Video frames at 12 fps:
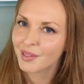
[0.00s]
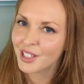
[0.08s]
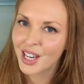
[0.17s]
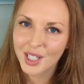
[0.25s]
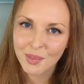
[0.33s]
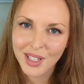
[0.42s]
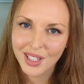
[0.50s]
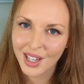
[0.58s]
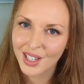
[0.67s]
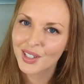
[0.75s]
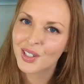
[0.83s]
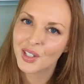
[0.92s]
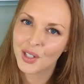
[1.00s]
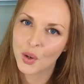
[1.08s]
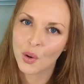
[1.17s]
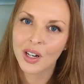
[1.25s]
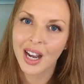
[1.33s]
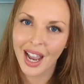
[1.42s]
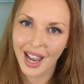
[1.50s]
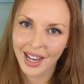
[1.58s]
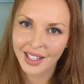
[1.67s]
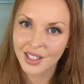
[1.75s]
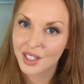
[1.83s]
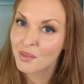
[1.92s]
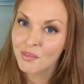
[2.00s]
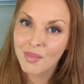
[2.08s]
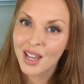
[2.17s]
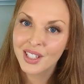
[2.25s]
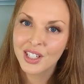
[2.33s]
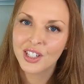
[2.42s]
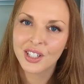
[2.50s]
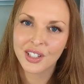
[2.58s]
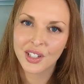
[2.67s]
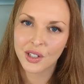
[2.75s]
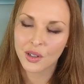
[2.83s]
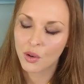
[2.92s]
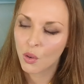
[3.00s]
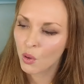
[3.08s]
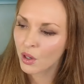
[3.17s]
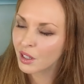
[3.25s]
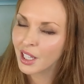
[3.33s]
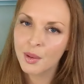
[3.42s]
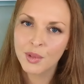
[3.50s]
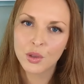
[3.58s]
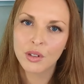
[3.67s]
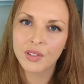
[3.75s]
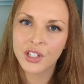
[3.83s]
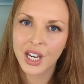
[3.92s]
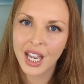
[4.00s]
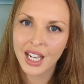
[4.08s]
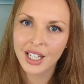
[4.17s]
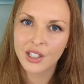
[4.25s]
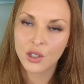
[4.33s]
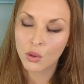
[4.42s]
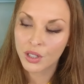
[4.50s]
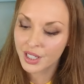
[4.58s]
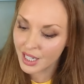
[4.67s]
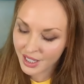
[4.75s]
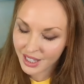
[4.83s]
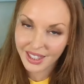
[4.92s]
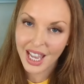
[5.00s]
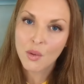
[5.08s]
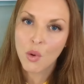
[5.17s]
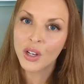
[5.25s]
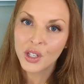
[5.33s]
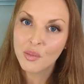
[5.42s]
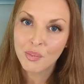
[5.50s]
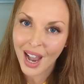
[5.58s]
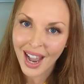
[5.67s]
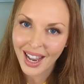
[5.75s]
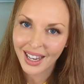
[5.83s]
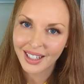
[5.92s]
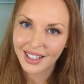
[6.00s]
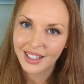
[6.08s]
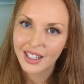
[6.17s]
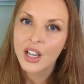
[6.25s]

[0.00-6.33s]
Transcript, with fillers: just because your ex messages you or claims to have changed or says that they want you back,